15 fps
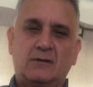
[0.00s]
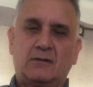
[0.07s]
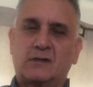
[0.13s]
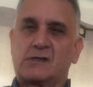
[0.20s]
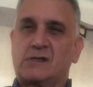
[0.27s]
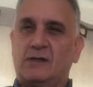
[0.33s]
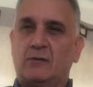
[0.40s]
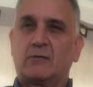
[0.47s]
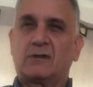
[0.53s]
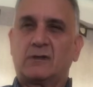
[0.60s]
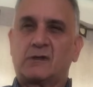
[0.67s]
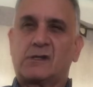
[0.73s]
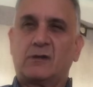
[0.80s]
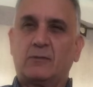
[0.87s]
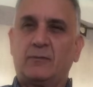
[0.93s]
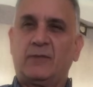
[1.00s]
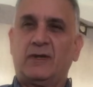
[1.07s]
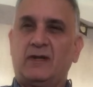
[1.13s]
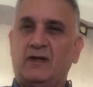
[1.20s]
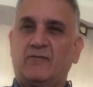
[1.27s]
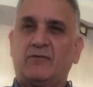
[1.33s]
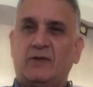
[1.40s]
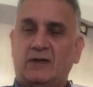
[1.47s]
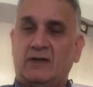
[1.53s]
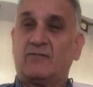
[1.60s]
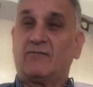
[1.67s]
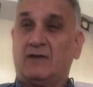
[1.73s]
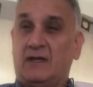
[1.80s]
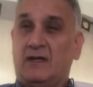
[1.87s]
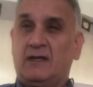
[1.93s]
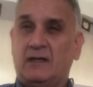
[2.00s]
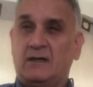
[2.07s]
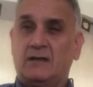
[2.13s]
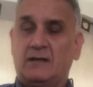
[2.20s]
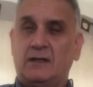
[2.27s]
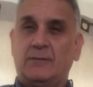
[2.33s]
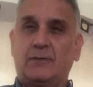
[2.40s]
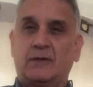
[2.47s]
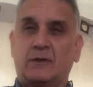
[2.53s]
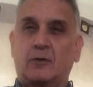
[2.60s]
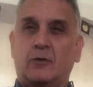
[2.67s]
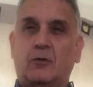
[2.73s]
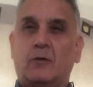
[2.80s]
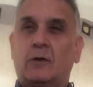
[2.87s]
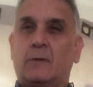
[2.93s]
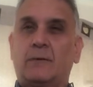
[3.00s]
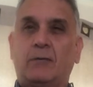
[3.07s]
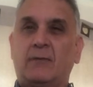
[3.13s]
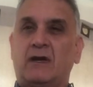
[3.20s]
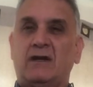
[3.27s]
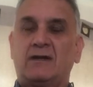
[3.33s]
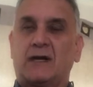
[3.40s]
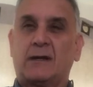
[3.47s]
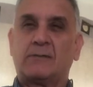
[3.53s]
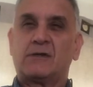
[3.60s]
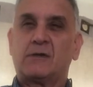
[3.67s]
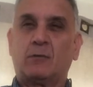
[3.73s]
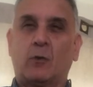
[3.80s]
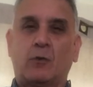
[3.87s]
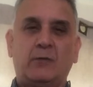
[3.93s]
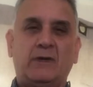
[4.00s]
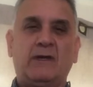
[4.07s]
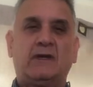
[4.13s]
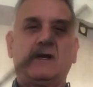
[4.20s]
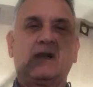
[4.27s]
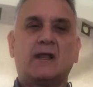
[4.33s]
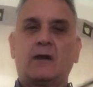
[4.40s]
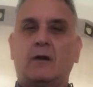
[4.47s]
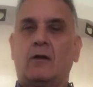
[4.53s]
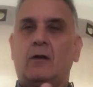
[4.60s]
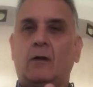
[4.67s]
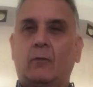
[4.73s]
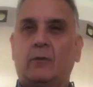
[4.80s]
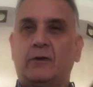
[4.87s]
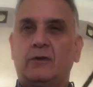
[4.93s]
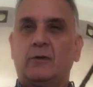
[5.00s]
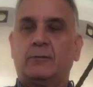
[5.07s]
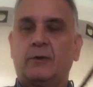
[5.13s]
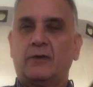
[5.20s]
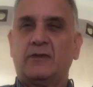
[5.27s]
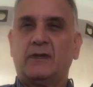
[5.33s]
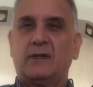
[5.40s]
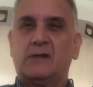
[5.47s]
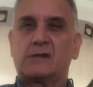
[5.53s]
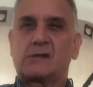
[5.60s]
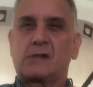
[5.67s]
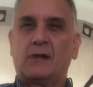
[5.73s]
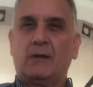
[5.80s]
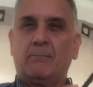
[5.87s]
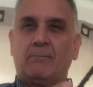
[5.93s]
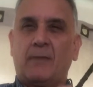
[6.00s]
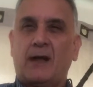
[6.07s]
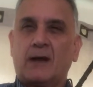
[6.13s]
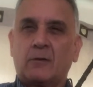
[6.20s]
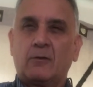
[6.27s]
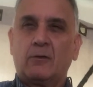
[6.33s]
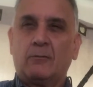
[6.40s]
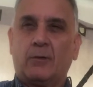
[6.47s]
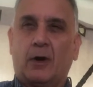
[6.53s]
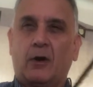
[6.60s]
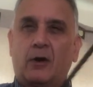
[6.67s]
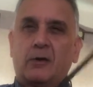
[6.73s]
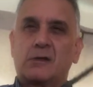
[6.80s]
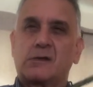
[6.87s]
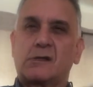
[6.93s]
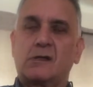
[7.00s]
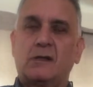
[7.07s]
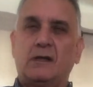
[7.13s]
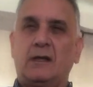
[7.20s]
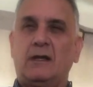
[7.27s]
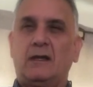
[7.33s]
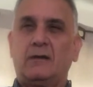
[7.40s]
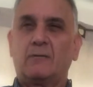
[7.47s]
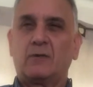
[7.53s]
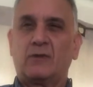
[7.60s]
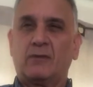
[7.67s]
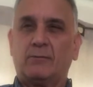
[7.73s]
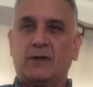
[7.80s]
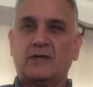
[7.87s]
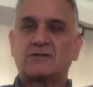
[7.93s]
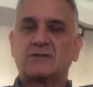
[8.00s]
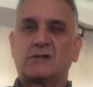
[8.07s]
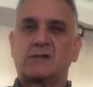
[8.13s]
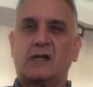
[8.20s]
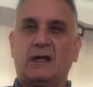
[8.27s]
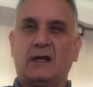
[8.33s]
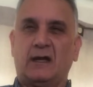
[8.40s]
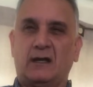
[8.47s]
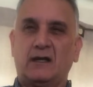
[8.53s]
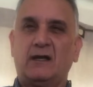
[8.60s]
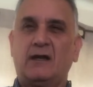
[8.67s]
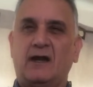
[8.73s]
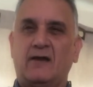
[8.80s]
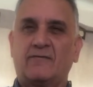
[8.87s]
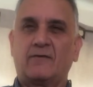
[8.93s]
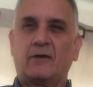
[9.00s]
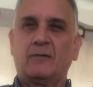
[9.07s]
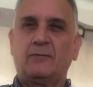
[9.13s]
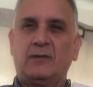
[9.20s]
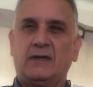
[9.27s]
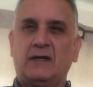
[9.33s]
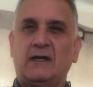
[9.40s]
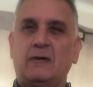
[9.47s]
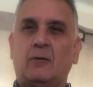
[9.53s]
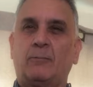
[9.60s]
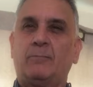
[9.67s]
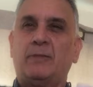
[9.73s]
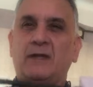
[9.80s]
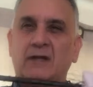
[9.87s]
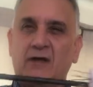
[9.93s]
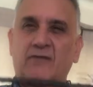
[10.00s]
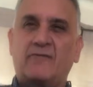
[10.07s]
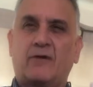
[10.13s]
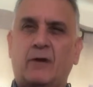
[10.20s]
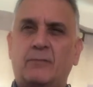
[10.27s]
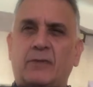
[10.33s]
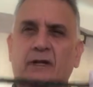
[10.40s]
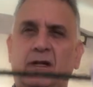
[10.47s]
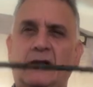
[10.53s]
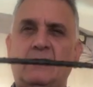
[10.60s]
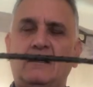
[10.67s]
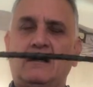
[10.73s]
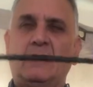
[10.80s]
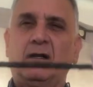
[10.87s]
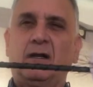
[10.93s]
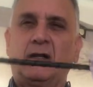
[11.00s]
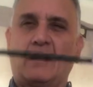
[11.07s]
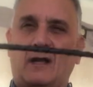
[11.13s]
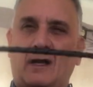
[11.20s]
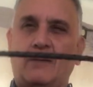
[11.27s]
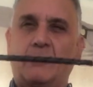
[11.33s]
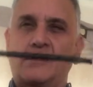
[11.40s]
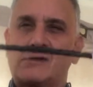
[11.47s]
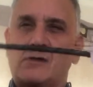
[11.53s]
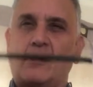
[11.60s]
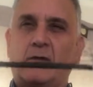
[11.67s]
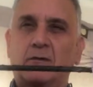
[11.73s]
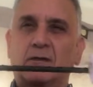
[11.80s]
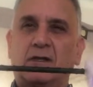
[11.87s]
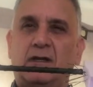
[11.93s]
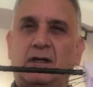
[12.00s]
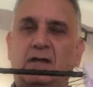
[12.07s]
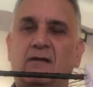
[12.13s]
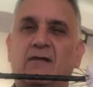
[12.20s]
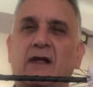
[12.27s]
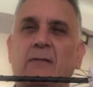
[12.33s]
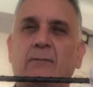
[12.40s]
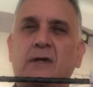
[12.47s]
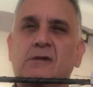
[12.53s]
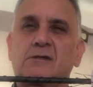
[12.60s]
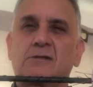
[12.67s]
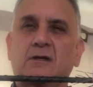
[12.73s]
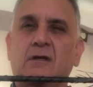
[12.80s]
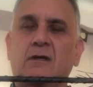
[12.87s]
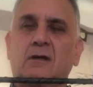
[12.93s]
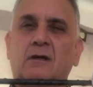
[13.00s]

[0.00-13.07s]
The steel can still be, if needed, deep in the core, but many times you won't need it at all when you put these macro bars in with the meshes and an FRP or BFRP like basalt into that mixture.